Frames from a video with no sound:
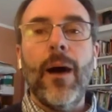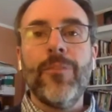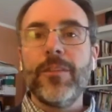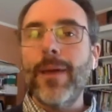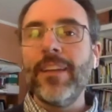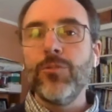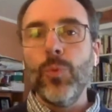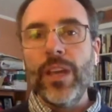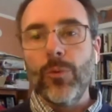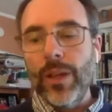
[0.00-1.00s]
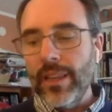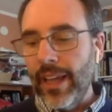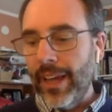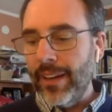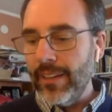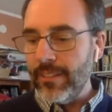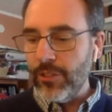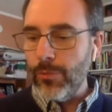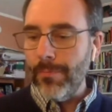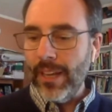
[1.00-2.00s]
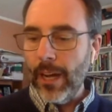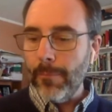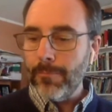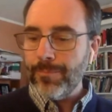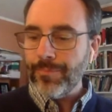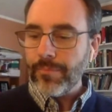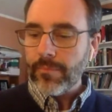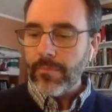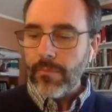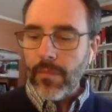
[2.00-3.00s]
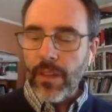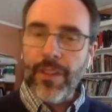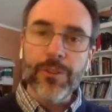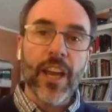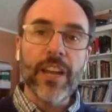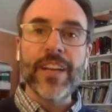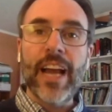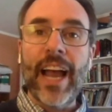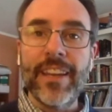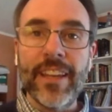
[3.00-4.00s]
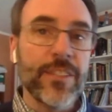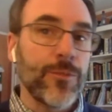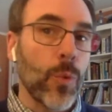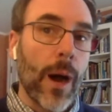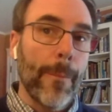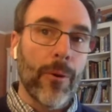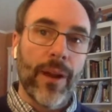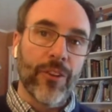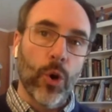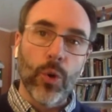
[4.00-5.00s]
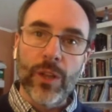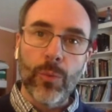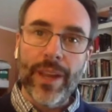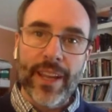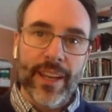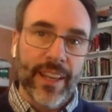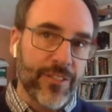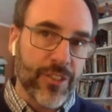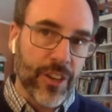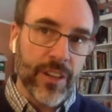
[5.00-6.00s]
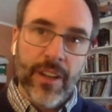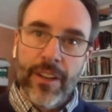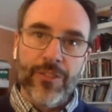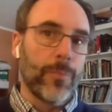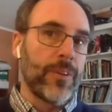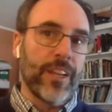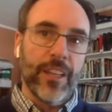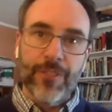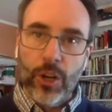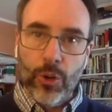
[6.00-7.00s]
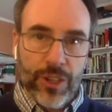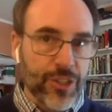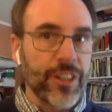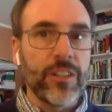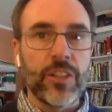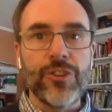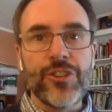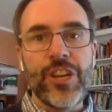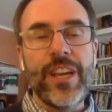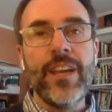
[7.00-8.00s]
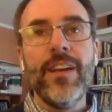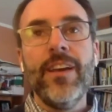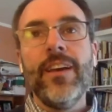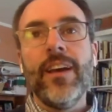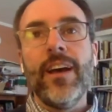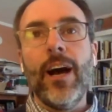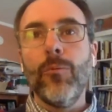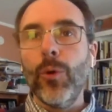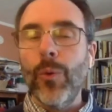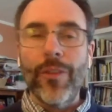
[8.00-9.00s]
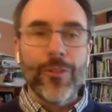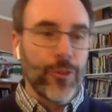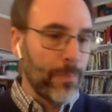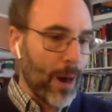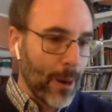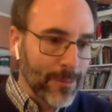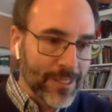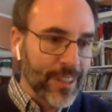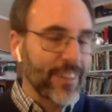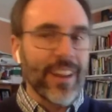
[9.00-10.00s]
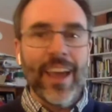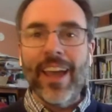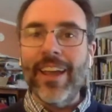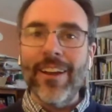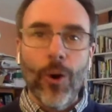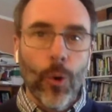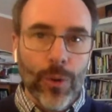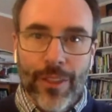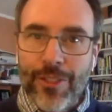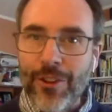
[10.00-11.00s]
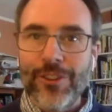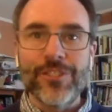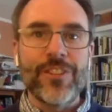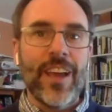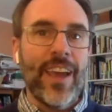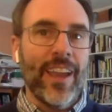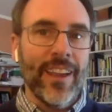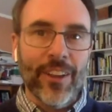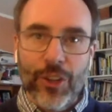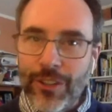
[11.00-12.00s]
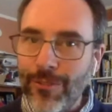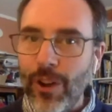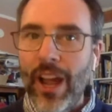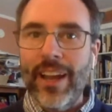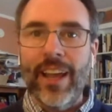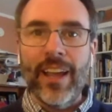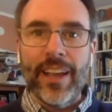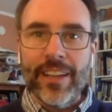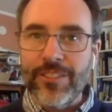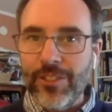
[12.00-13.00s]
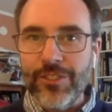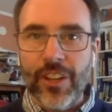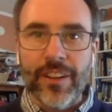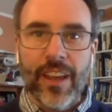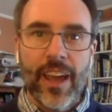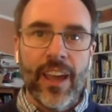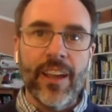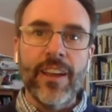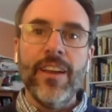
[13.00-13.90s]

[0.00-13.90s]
This past week, we led a Zoom meetup There was kind of an idea swap around Holy Week and Easter. So particularly for Christian clergy, we went through Palm Sunday, Holy Thursday, Good Friday, Easter Sunday.